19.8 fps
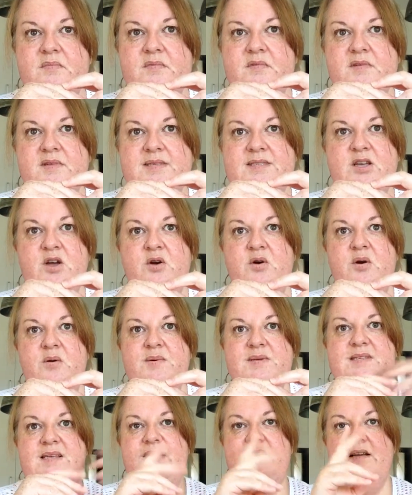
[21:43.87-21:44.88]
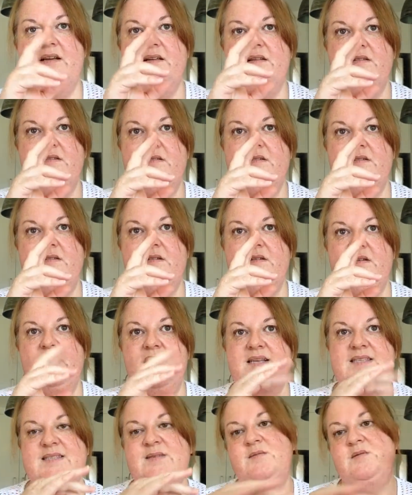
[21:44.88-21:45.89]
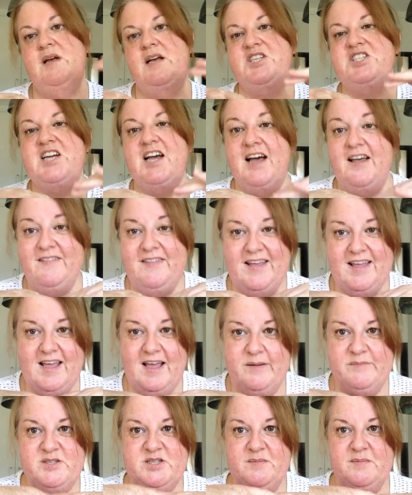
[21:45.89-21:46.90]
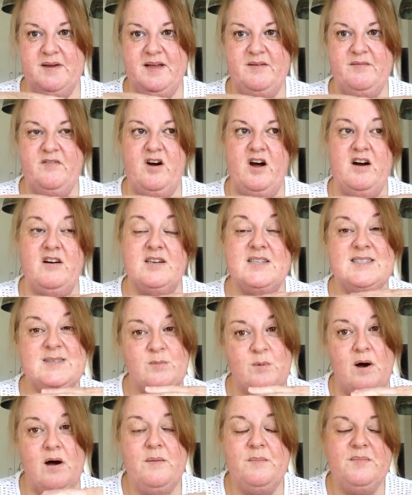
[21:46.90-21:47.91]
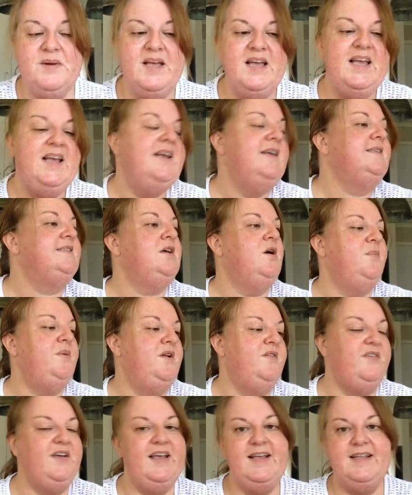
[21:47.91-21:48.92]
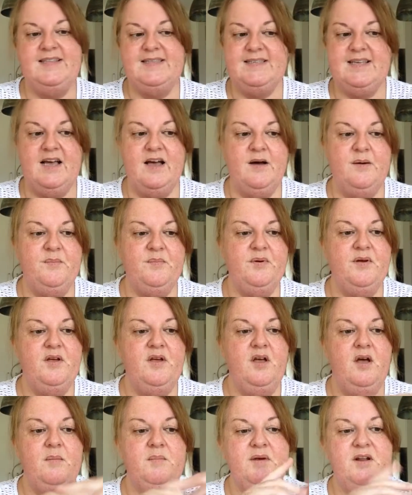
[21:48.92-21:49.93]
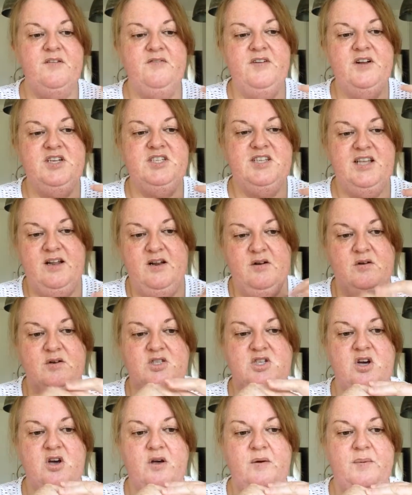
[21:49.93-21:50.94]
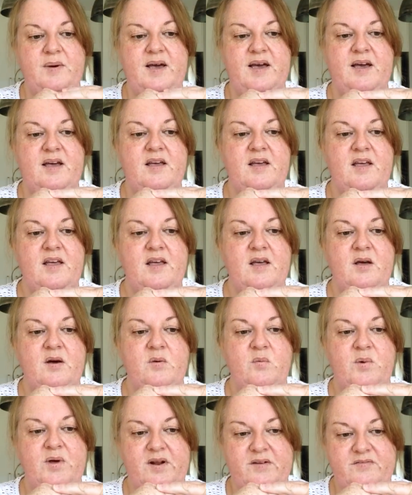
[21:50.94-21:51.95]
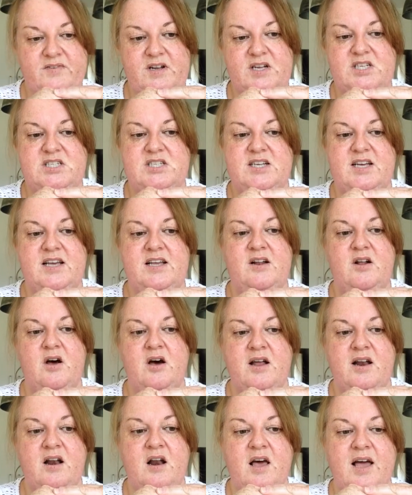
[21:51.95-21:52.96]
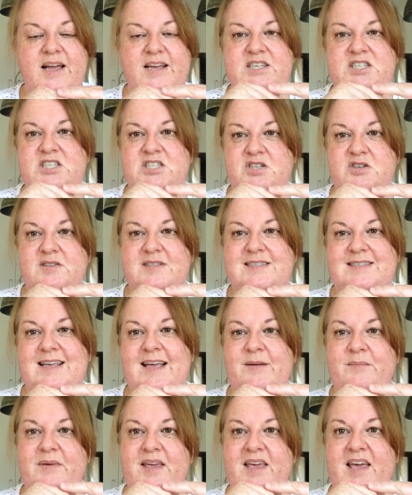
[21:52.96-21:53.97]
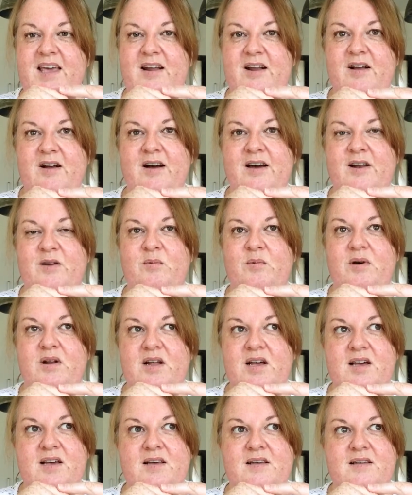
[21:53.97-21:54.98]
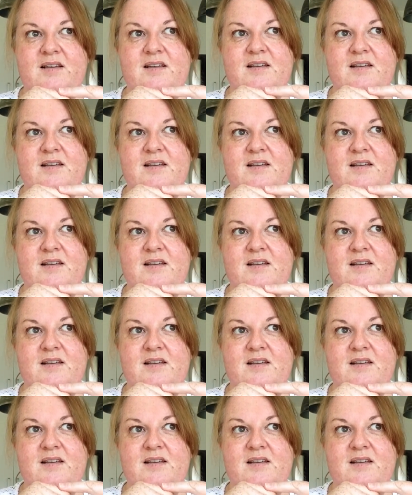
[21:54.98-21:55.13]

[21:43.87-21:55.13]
so it was a chart that came to me via a swap, so a bit of a heads up. I'm going to finish that in October. When I finish it, I'd like to do the same again. I kind of want to